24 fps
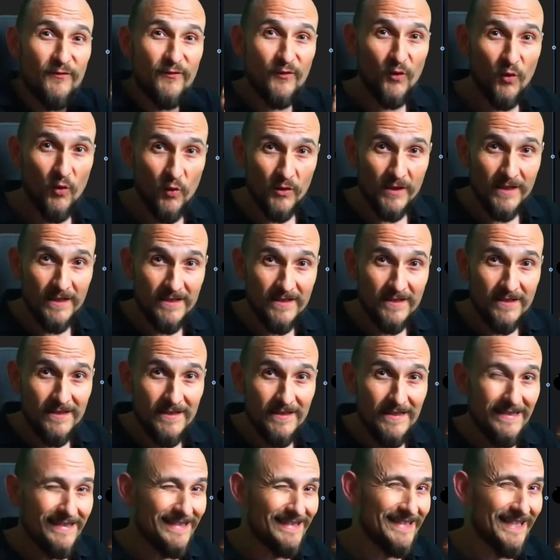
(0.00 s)
The next
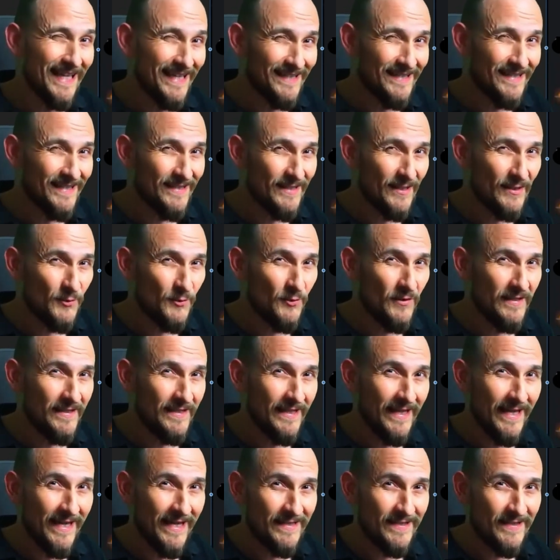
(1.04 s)
one is locking it all
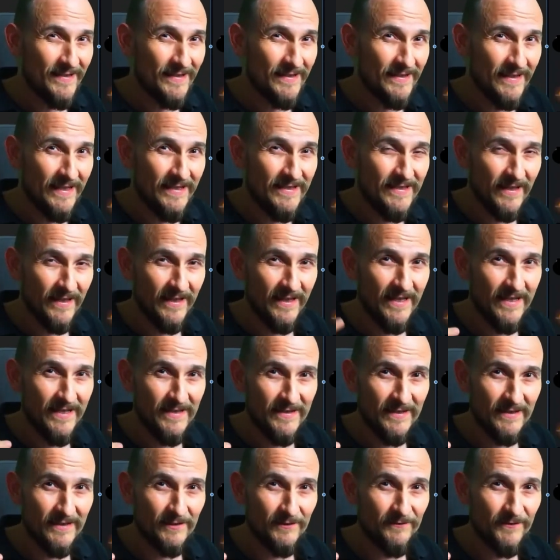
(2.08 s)
in.
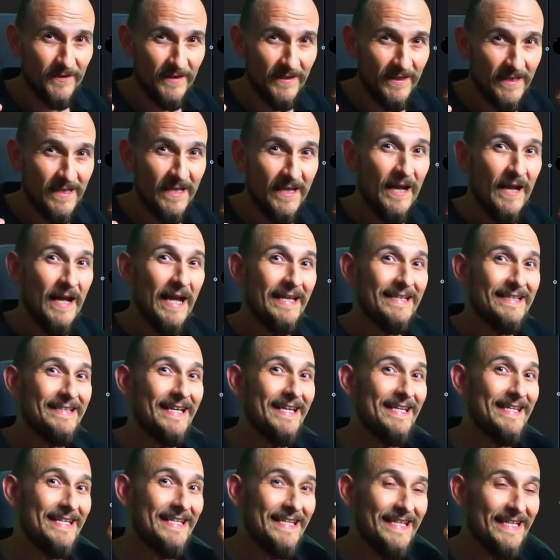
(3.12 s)
And that's where things get a
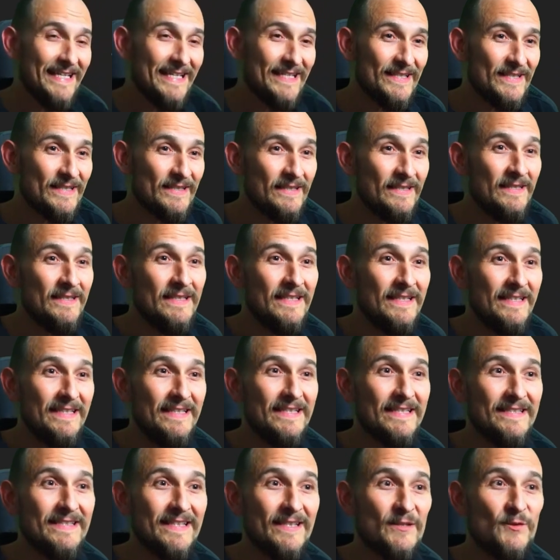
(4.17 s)
bit more
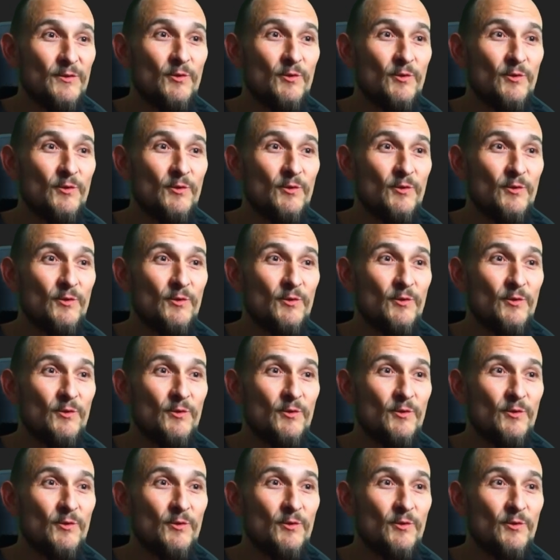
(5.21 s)
complicated.